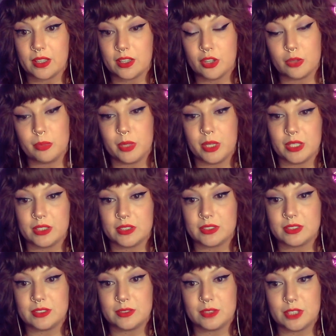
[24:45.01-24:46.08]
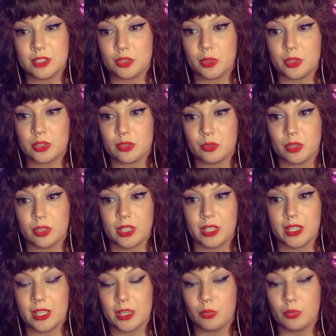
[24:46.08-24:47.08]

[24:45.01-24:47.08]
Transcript: It could be a situation where like he